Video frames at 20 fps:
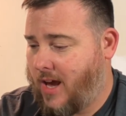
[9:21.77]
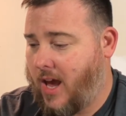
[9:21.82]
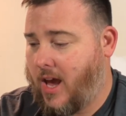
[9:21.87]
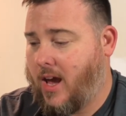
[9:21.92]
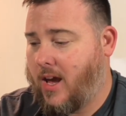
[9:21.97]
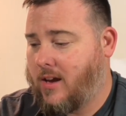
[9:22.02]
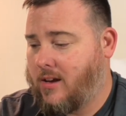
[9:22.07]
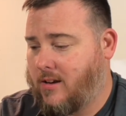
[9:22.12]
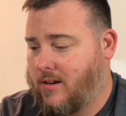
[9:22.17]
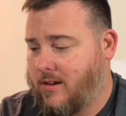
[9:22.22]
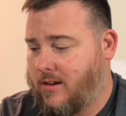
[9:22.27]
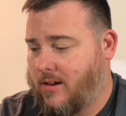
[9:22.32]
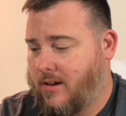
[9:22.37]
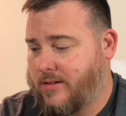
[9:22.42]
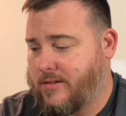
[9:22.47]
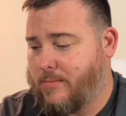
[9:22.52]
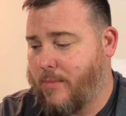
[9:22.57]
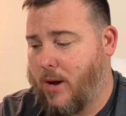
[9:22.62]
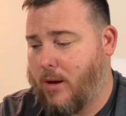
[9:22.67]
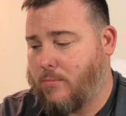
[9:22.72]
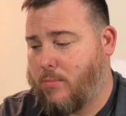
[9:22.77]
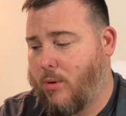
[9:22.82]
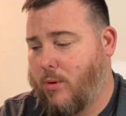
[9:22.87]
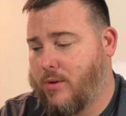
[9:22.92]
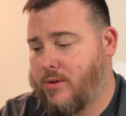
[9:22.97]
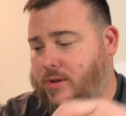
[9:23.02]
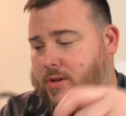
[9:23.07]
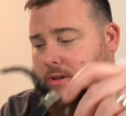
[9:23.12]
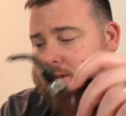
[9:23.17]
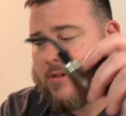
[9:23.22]
and a small
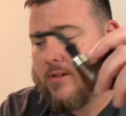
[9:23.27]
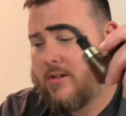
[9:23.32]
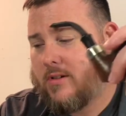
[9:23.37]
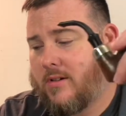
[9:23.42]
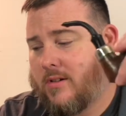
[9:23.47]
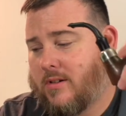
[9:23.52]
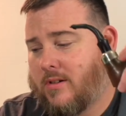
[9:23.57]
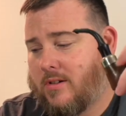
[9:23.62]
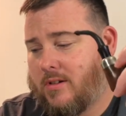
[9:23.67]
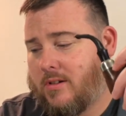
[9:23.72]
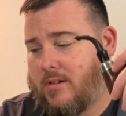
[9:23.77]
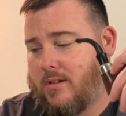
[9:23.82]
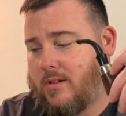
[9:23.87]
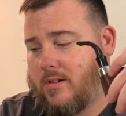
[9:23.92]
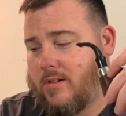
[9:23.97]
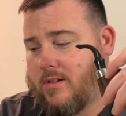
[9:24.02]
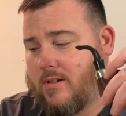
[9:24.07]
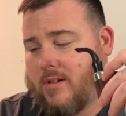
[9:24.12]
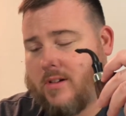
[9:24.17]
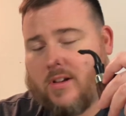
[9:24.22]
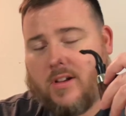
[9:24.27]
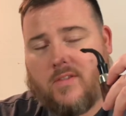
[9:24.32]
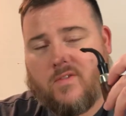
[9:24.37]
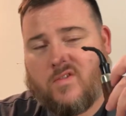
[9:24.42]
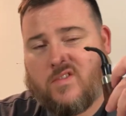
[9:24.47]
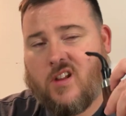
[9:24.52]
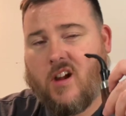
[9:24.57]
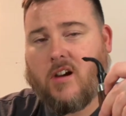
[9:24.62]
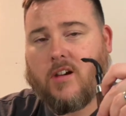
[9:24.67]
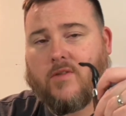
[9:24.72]
portion
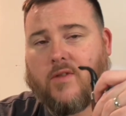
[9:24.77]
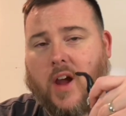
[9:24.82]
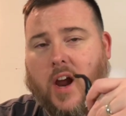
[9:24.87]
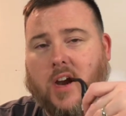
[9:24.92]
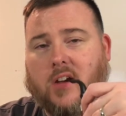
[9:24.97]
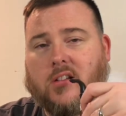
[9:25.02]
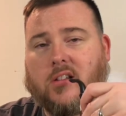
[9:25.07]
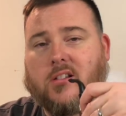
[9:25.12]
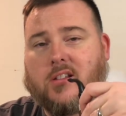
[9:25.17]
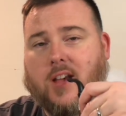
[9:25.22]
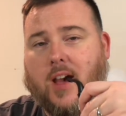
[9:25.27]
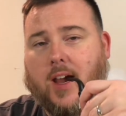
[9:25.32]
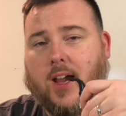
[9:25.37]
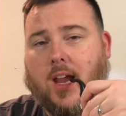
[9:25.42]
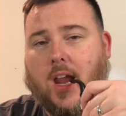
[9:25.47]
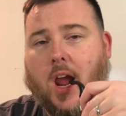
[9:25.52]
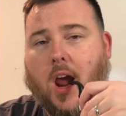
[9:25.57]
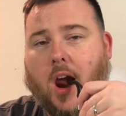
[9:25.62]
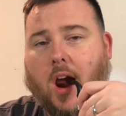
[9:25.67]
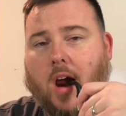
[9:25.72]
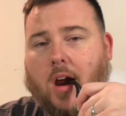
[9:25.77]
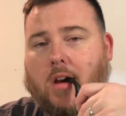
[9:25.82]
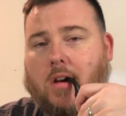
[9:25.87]
dark fired Kentucky.